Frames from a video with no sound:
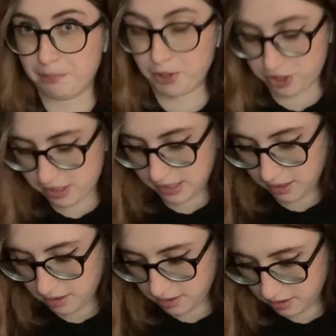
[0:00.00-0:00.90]
purchasing,
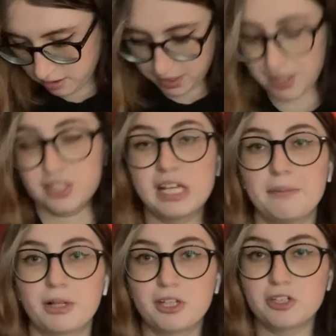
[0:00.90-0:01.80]
because I
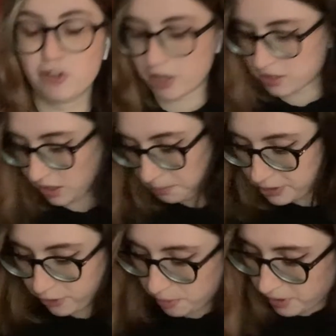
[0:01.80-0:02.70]
typically try not to like
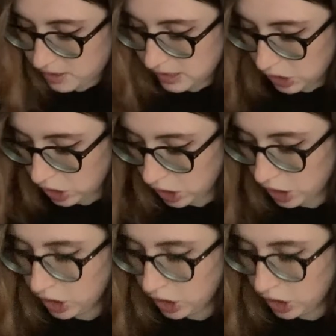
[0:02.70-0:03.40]
pre-order books that are